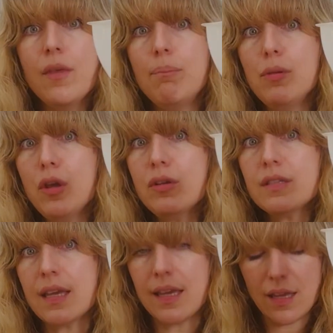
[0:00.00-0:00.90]
the
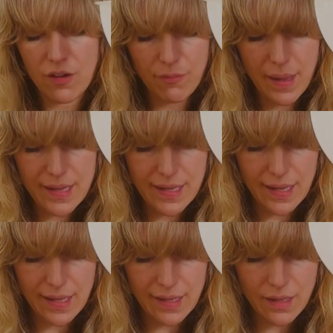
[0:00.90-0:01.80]
beauty of
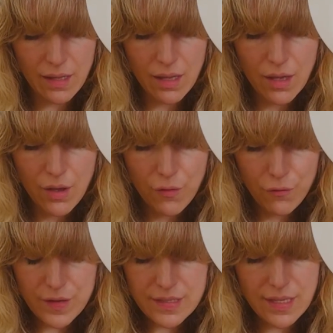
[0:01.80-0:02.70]
making
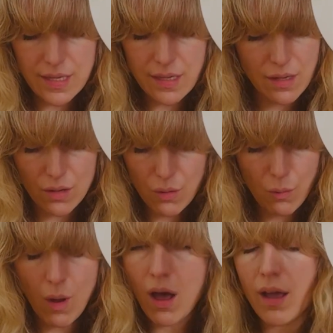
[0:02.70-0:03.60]
fizzy
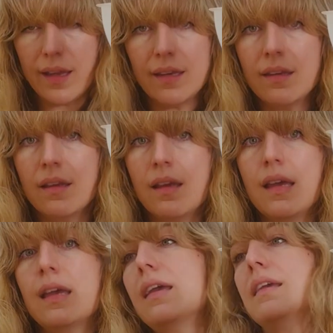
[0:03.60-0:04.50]
wine
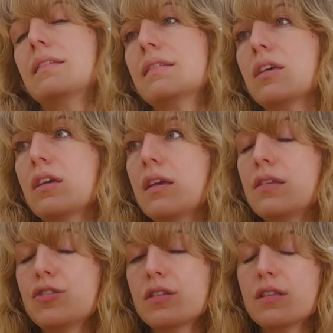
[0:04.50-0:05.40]
is that it's
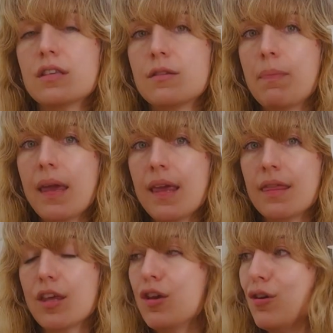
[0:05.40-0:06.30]
just the speed
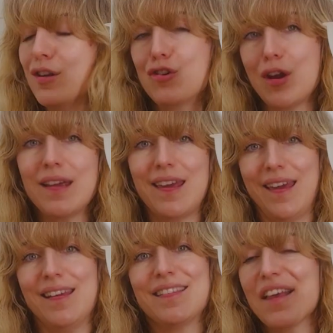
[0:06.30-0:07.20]
that you can drink
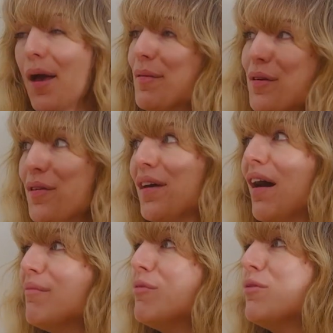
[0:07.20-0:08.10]
it. Not that
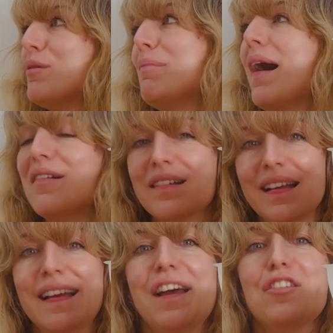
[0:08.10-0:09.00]
I'm all about
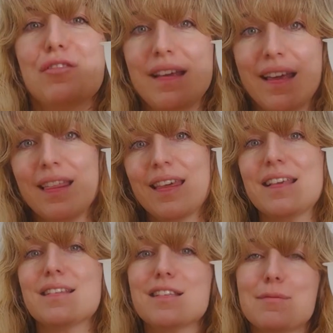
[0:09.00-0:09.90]
drinking
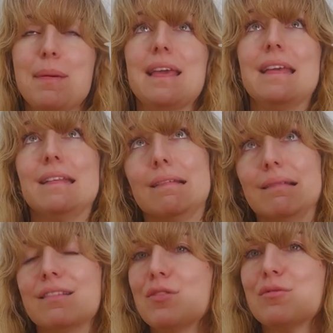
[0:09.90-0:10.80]
things at speed.
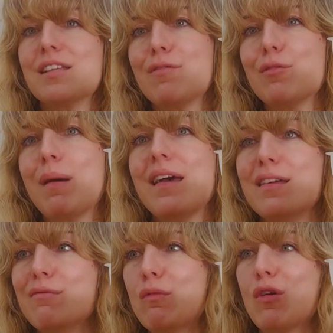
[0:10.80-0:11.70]
Don't want to give the bad
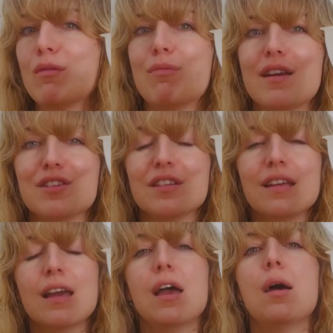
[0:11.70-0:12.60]
wrong impression.
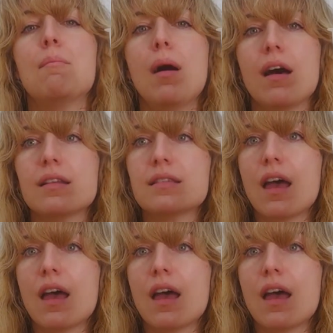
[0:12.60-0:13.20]
But,